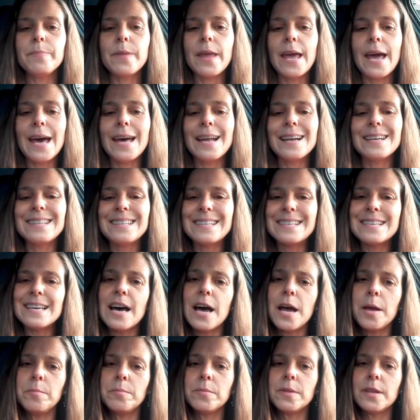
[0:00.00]
at a
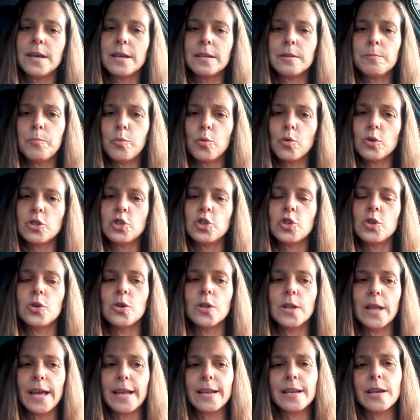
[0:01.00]
time that
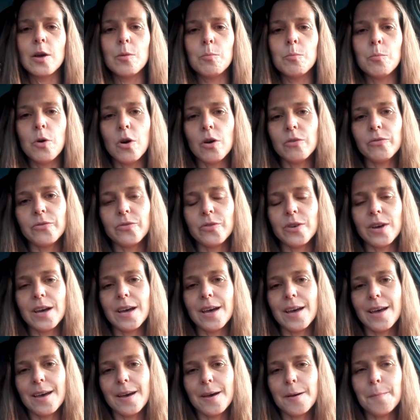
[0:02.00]
portugal had come off uh,
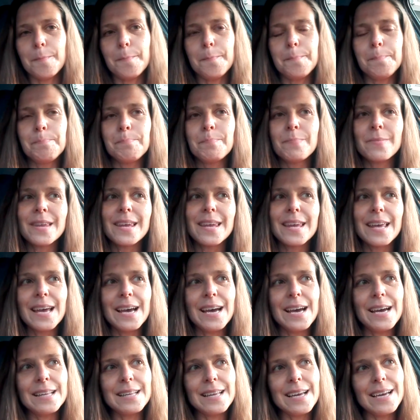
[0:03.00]
um,
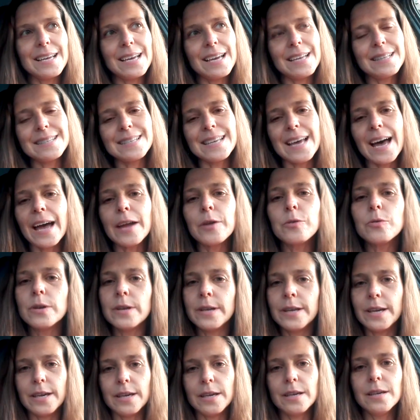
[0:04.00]
a,
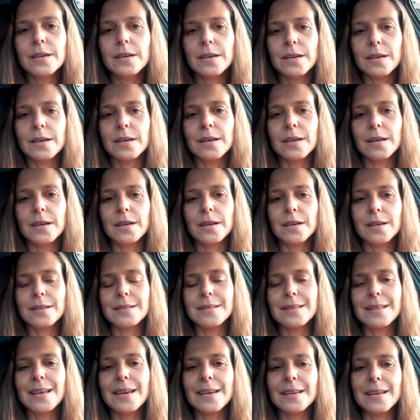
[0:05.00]
tyranny, uh,
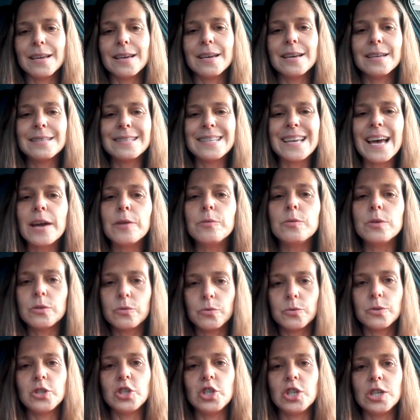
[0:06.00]
a, a,
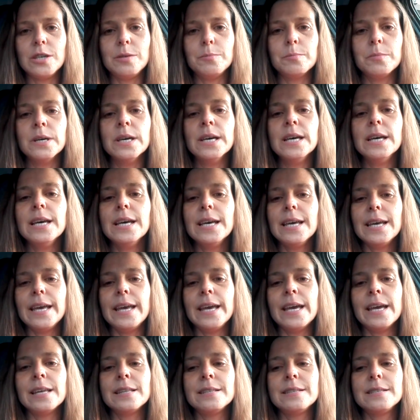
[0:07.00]
tyrant regime,
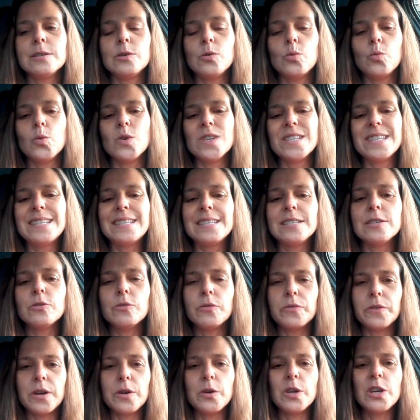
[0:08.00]
and uh, was
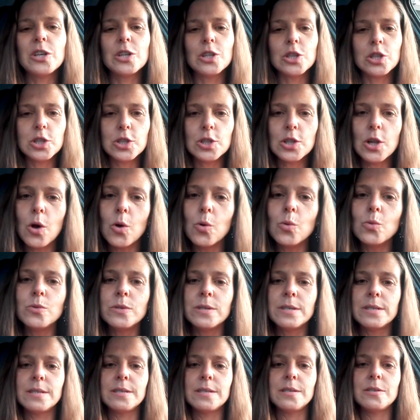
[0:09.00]
still very
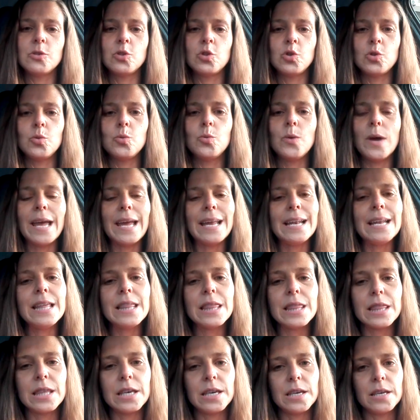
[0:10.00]
closed to
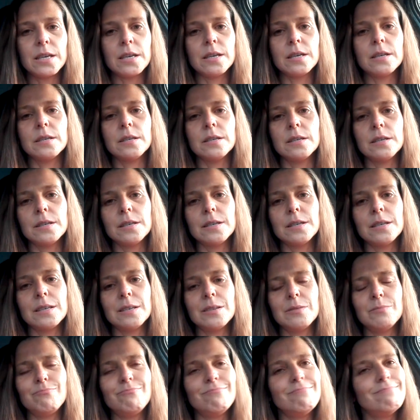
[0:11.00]
anything, uh,